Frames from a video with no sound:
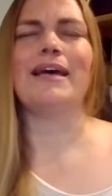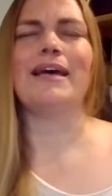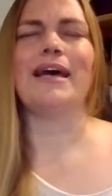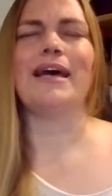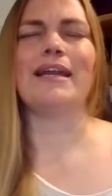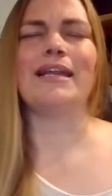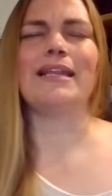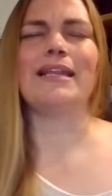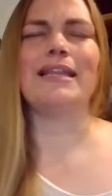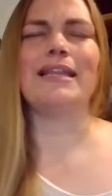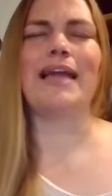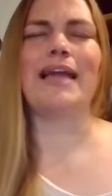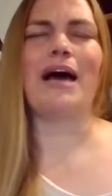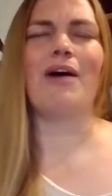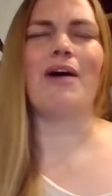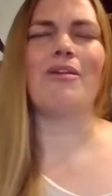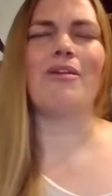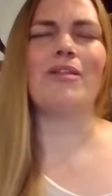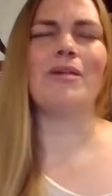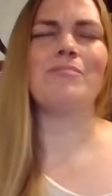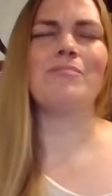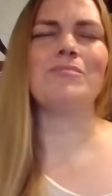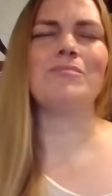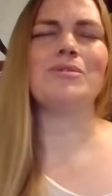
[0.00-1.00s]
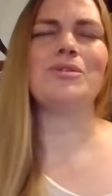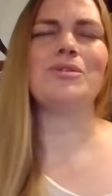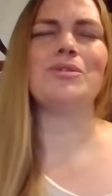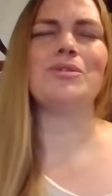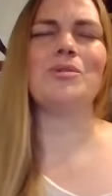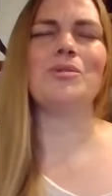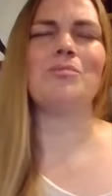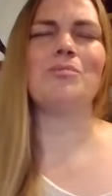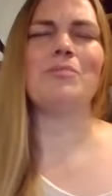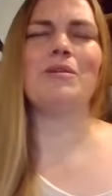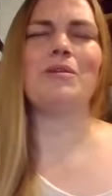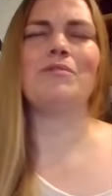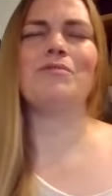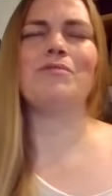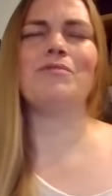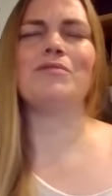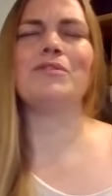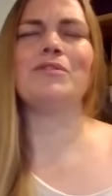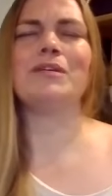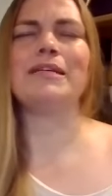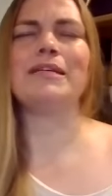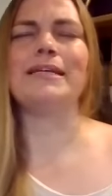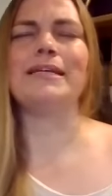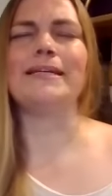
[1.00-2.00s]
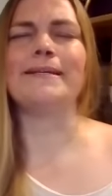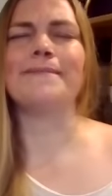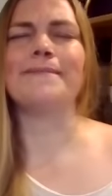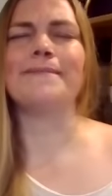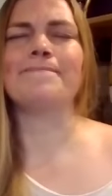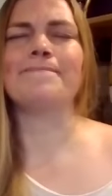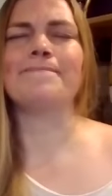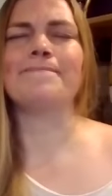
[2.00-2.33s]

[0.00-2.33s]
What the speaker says: and allow them to be free.